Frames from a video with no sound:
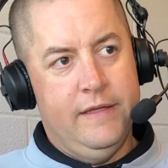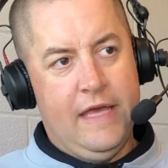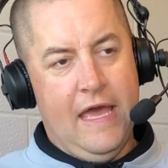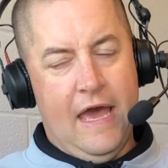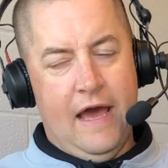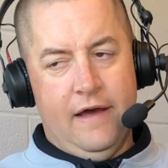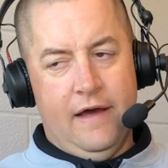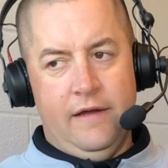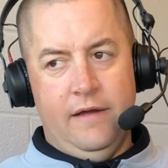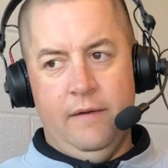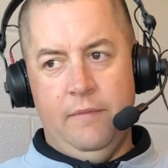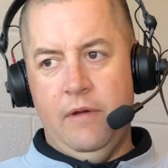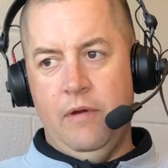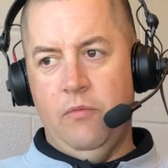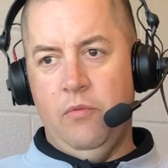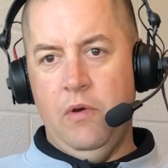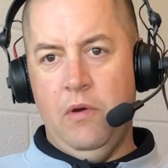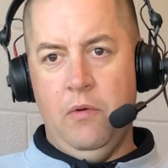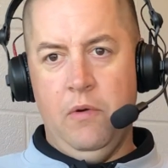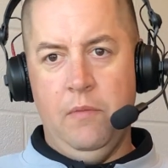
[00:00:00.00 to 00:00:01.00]
Yeah, I
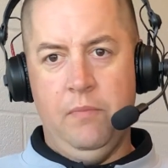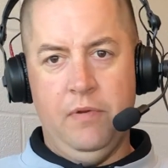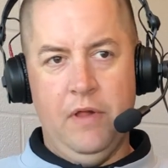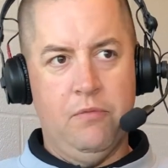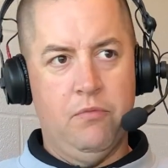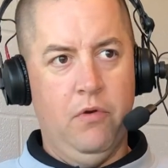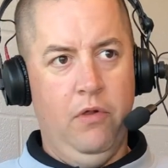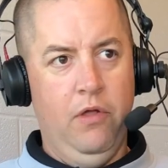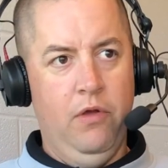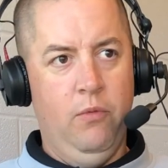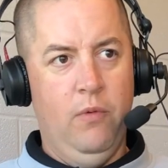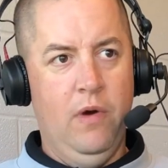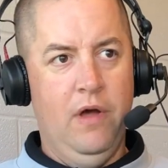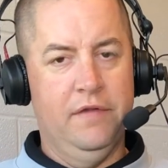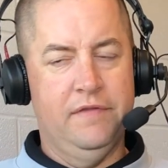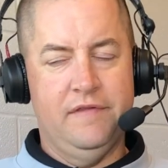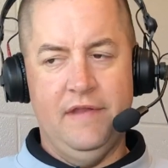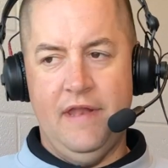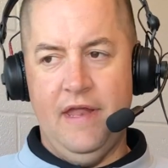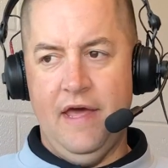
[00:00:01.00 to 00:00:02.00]
mean, we played really well
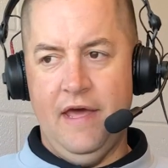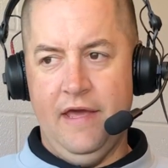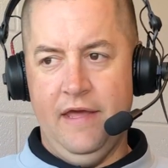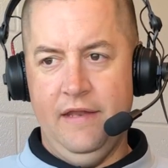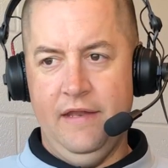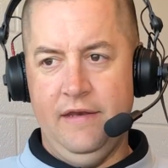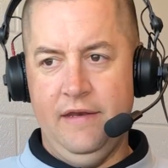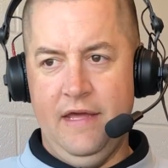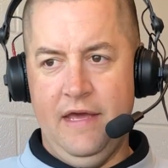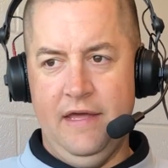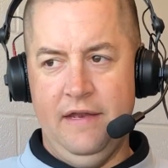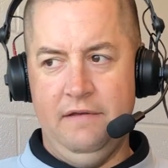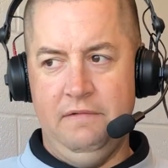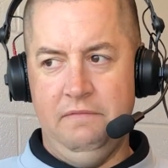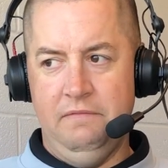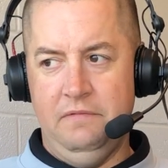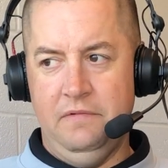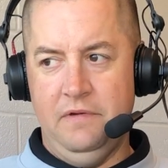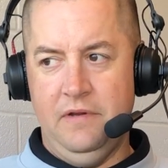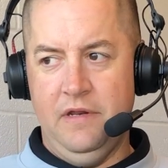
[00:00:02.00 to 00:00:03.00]
today,
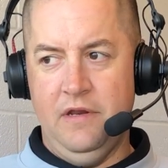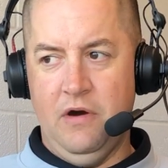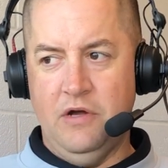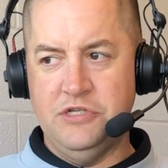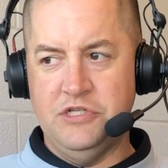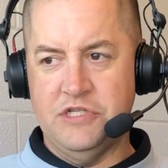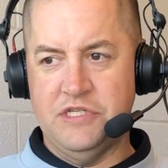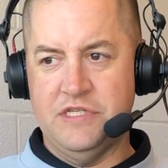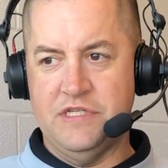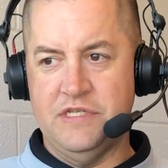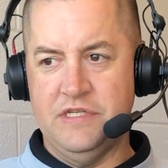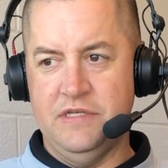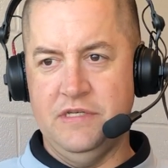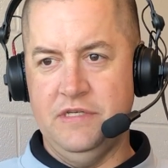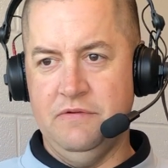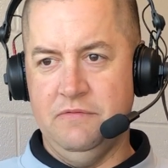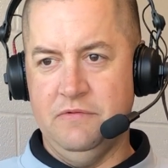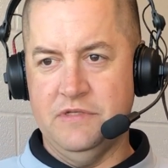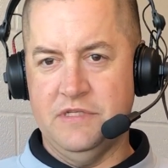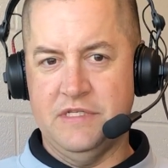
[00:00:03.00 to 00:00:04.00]
and I just
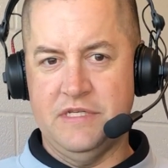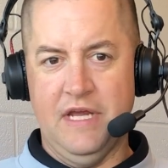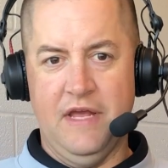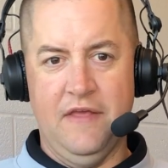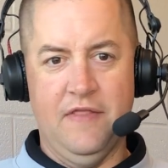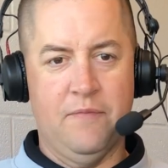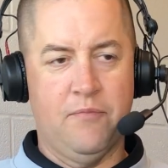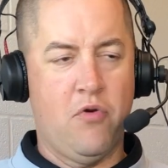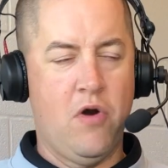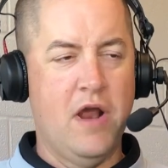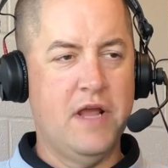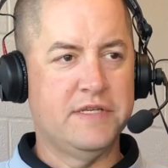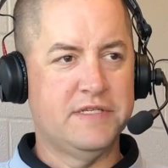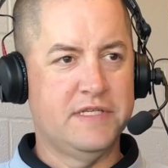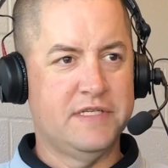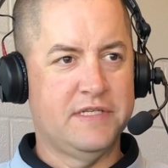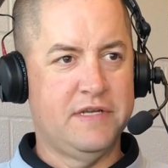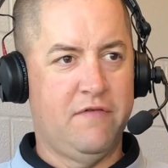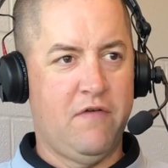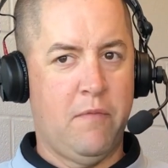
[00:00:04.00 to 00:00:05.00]
was singing the
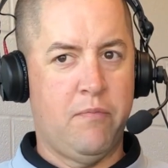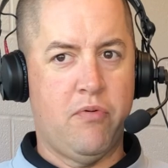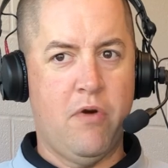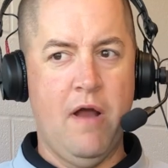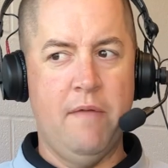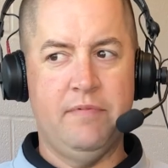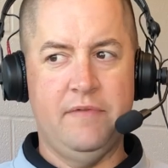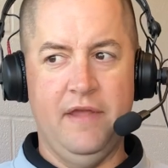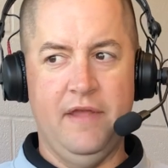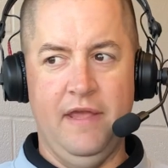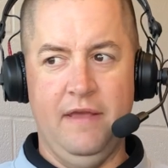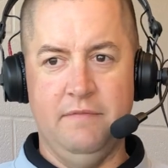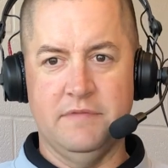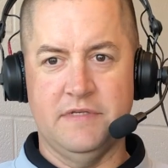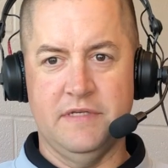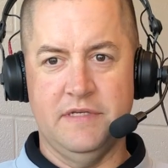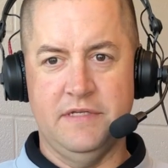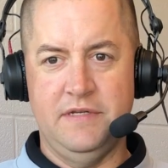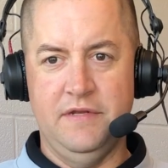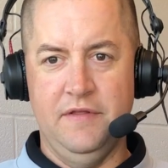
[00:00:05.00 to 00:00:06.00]
praises of our prep
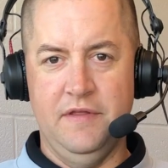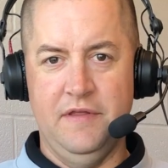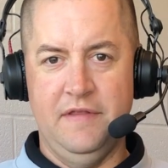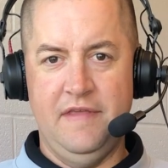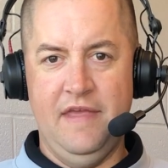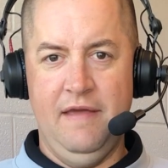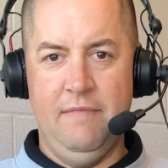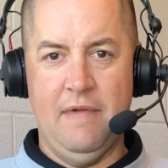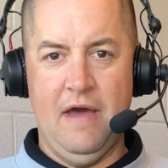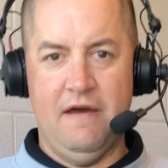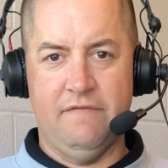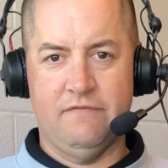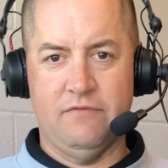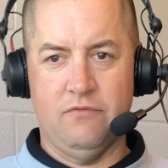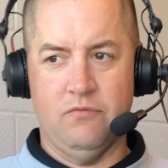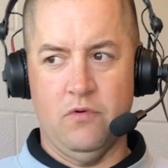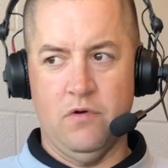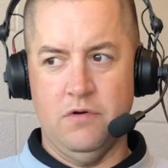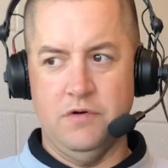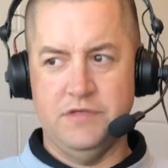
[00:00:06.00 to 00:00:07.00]
teams to the team
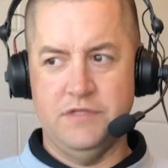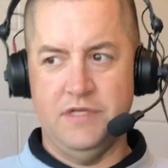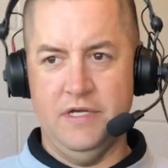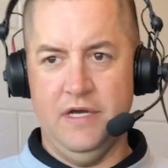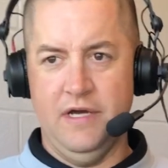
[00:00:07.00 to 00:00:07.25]
afterwards.